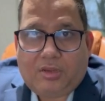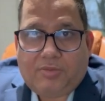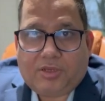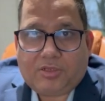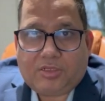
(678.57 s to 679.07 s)

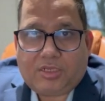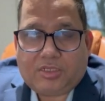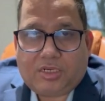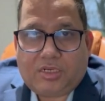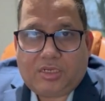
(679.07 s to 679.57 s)
because the
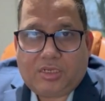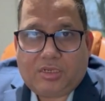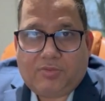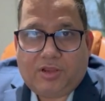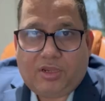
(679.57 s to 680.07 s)
stent
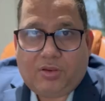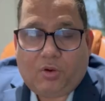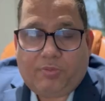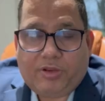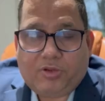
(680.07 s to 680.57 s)
will
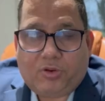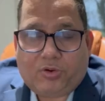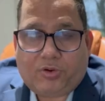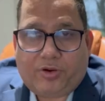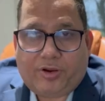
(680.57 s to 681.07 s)
open your
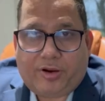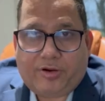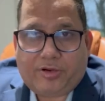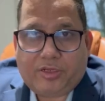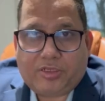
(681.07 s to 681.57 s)
coronary
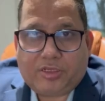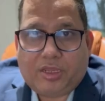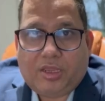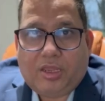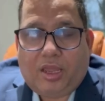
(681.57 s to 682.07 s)
arteries,
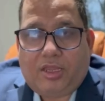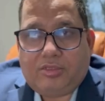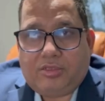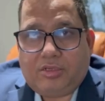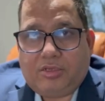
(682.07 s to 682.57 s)

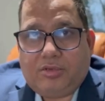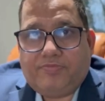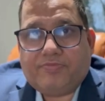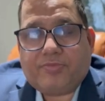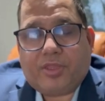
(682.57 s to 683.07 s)
and
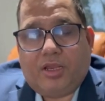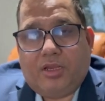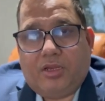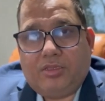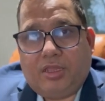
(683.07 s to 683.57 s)

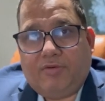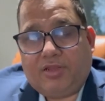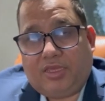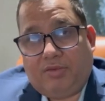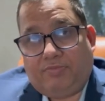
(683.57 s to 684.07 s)
they will
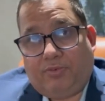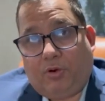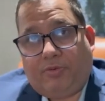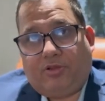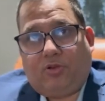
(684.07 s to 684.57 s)
keep
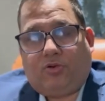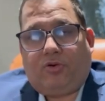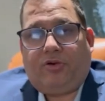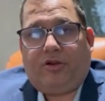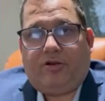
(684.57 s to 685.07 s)
open your
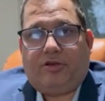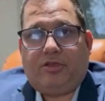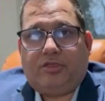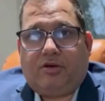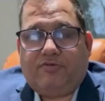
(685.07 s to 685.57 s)
coronary
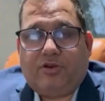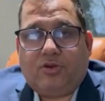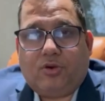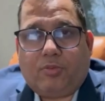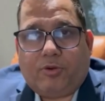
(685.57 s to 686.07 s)
arteries after
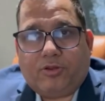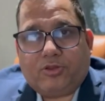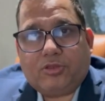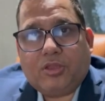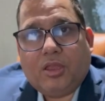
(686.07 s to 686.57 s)
your
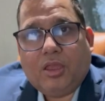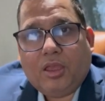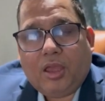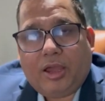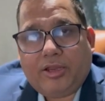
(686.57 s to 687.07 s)
operation,
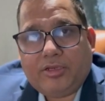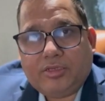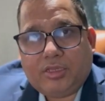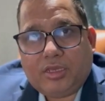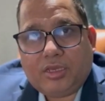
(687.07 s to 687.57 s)
and